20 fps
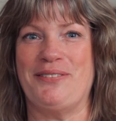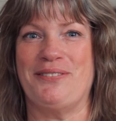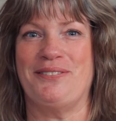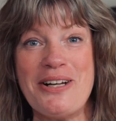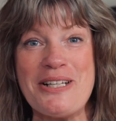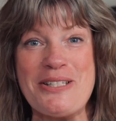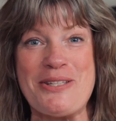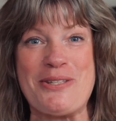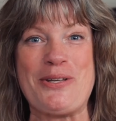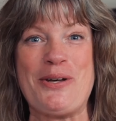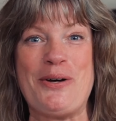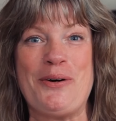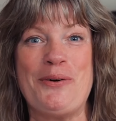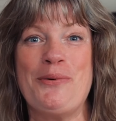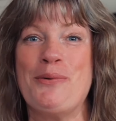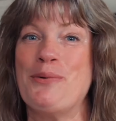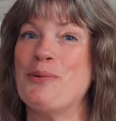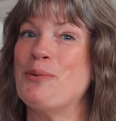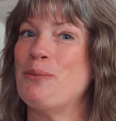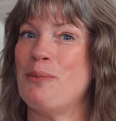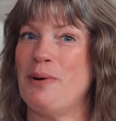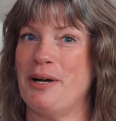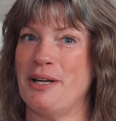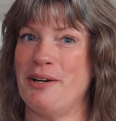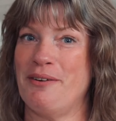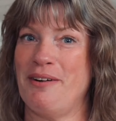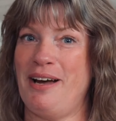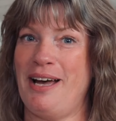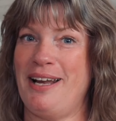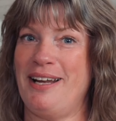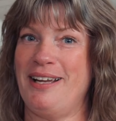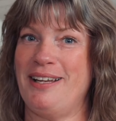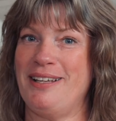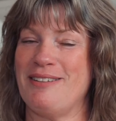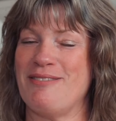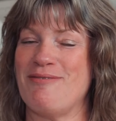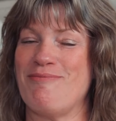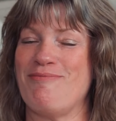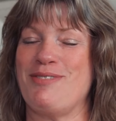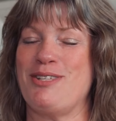Also, while you're at it,
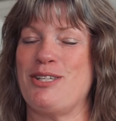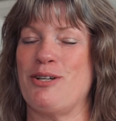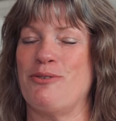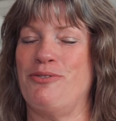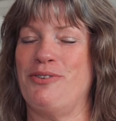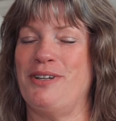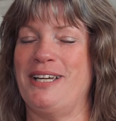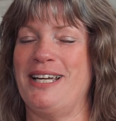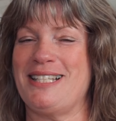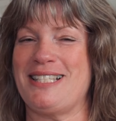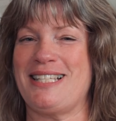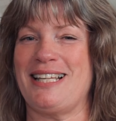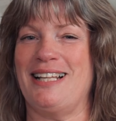don't forget